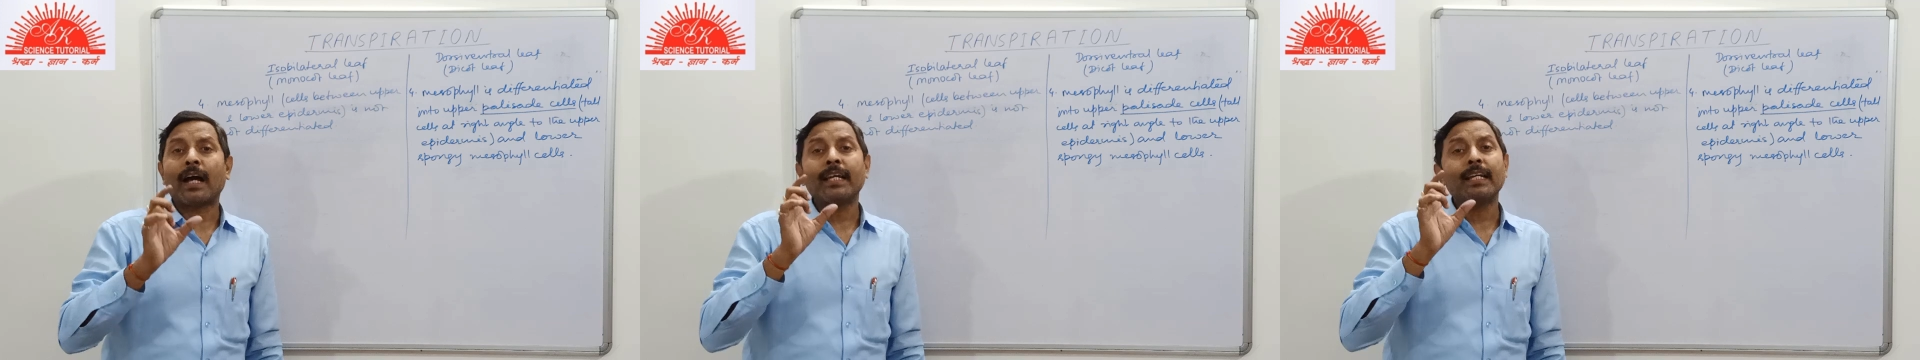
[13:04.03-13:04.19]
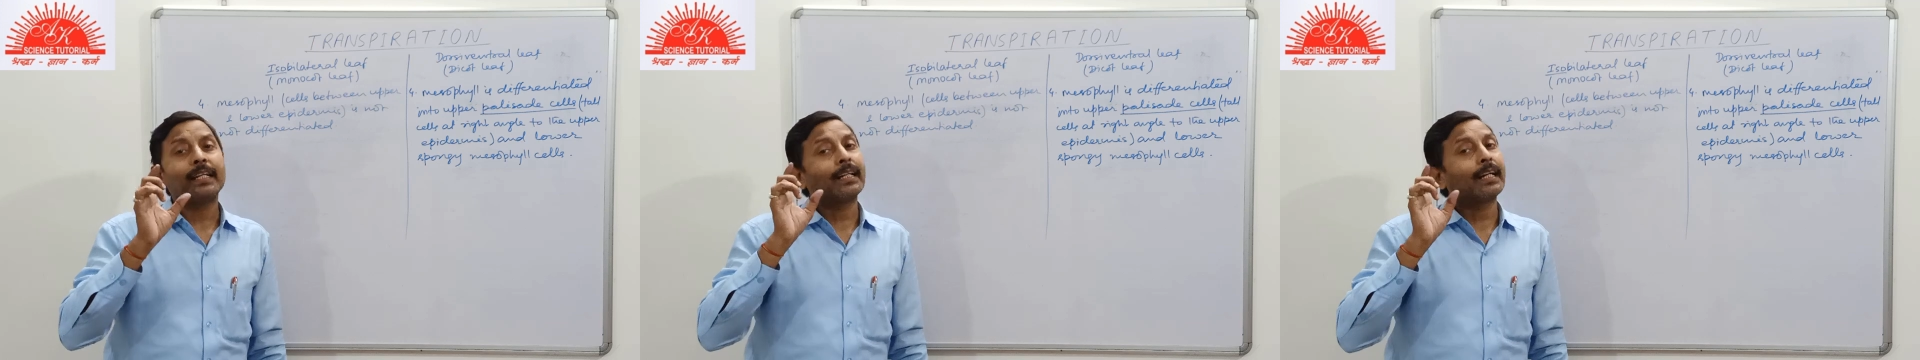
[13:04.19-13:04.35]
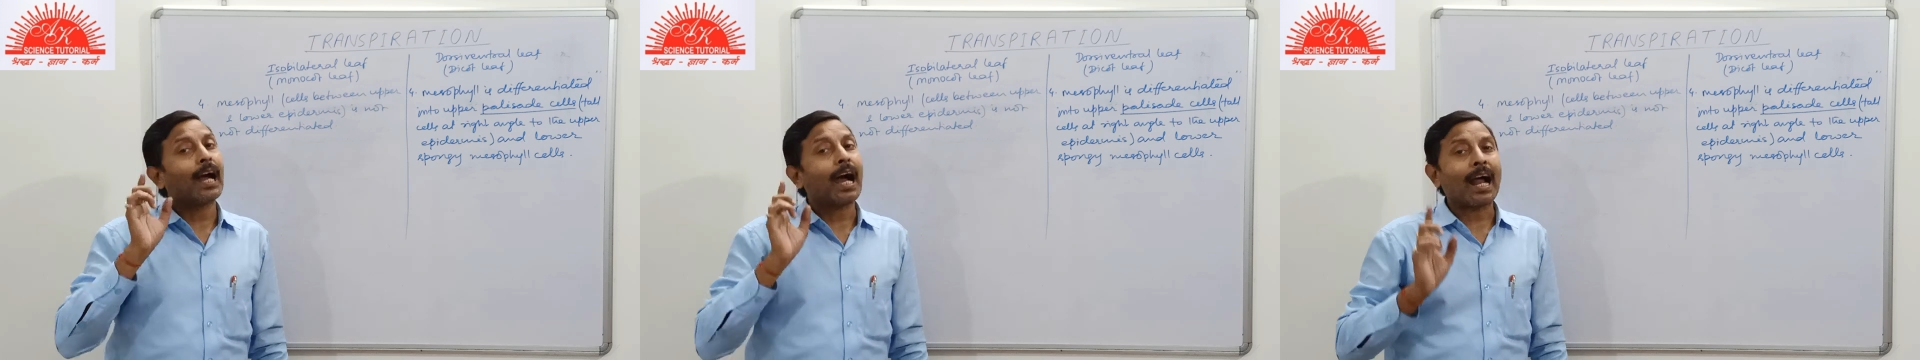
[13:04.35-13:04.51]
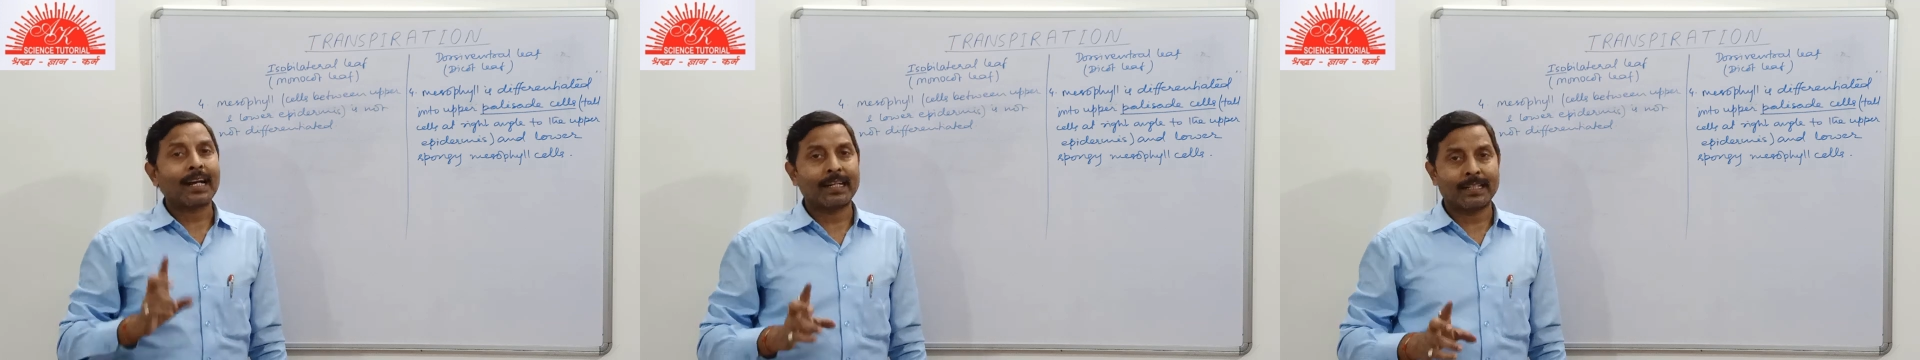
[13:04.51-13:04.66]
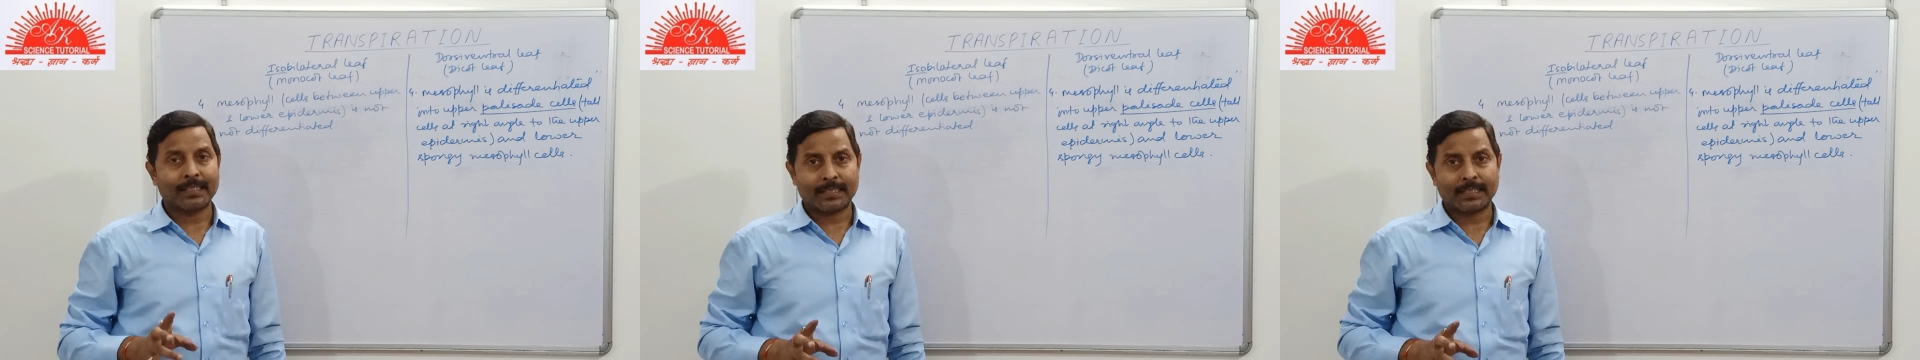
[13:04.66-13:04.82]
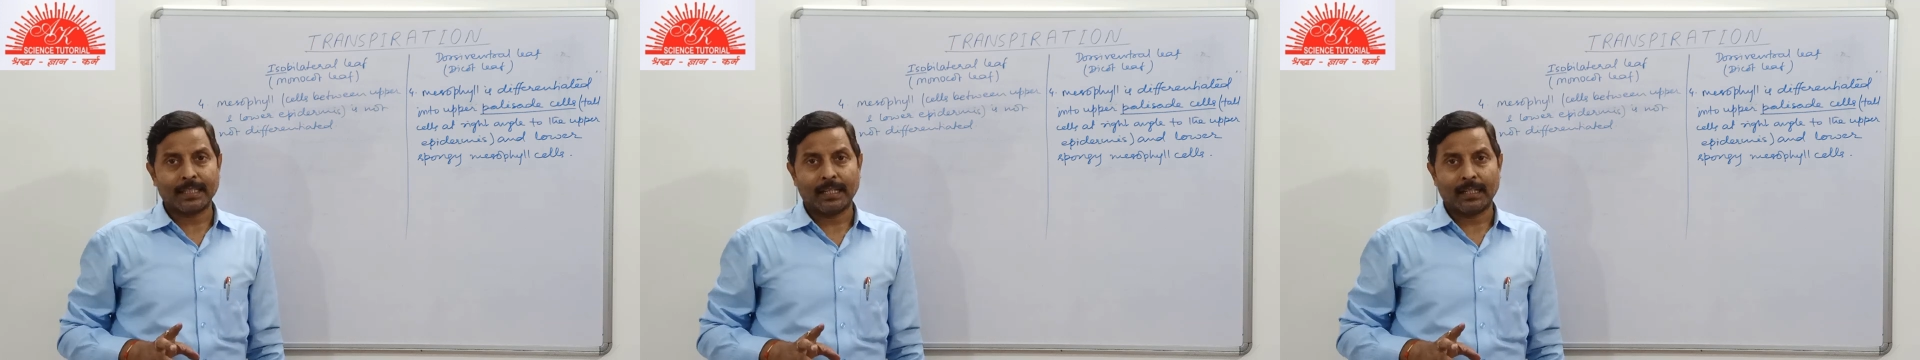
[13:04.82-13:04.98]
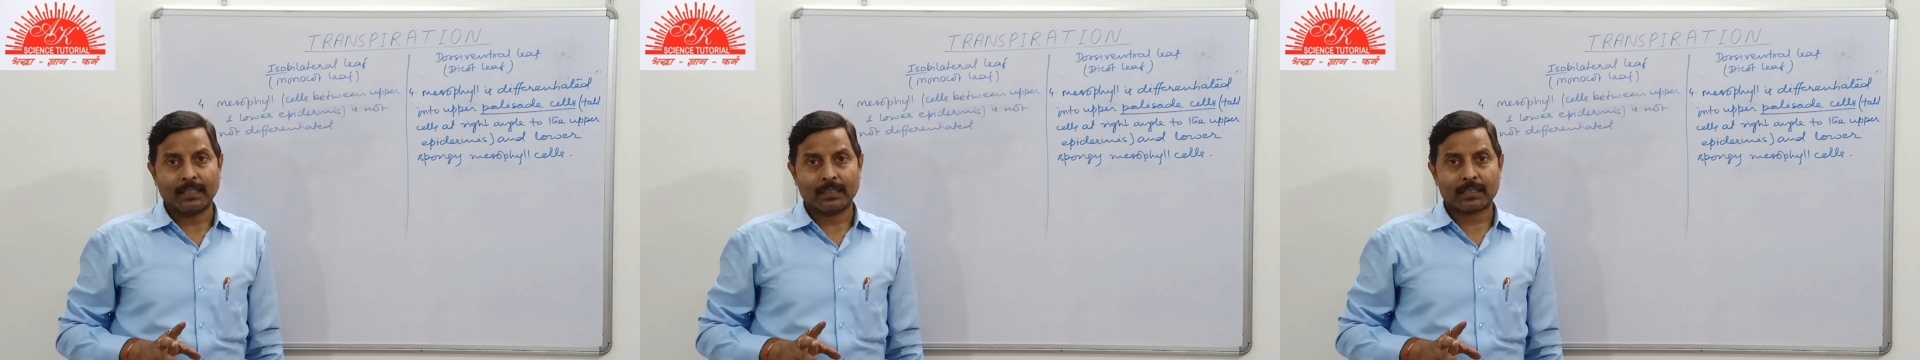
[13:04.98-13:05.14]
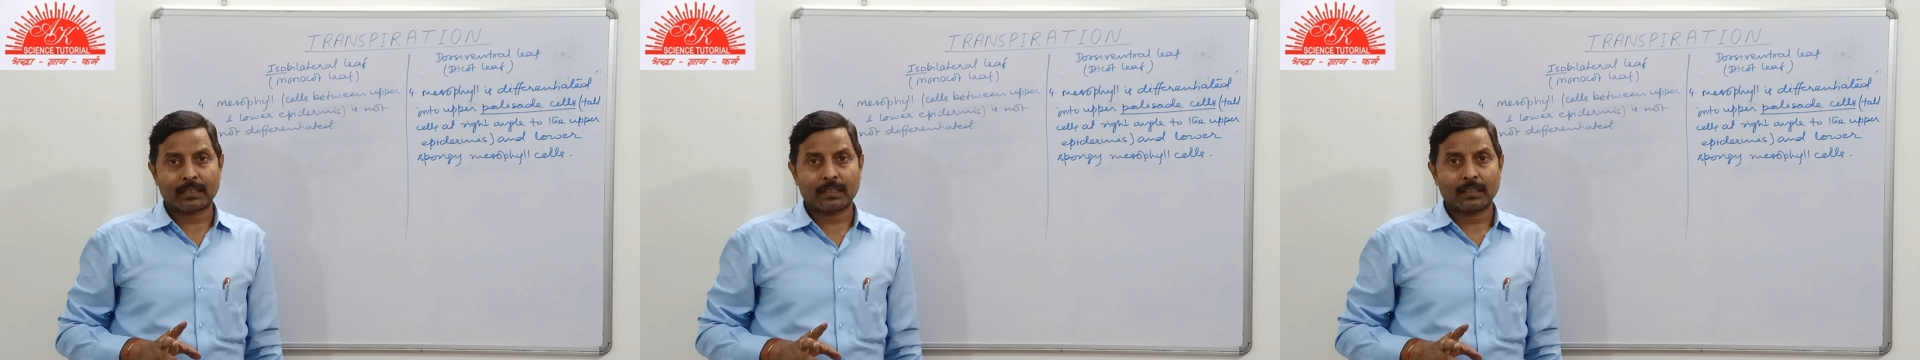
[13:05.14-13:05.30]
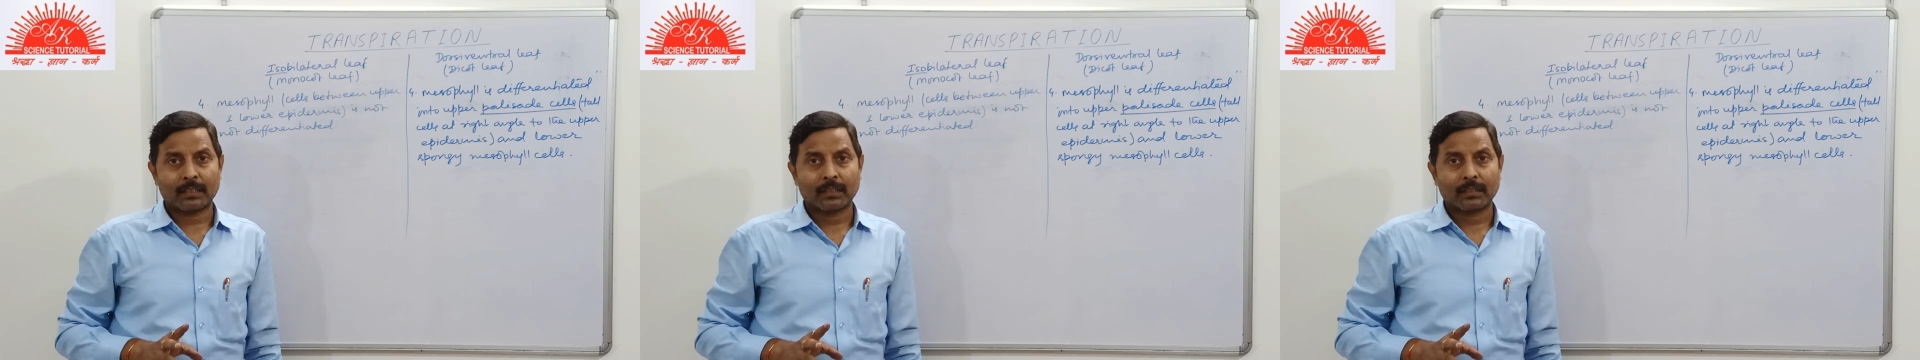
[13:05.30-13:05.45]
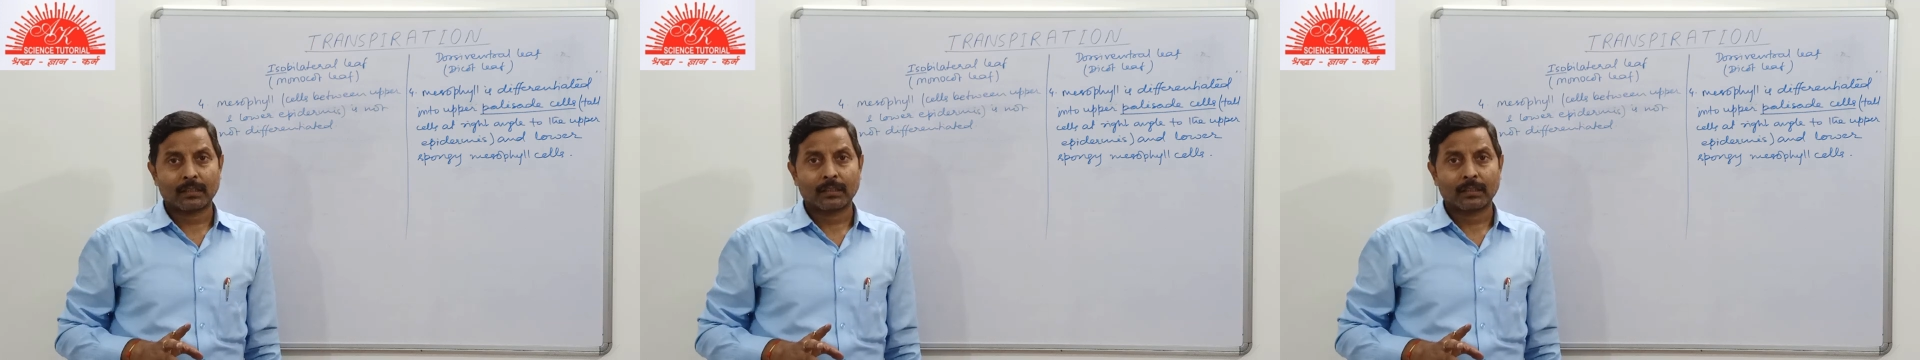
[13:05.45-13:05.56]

by guard cells.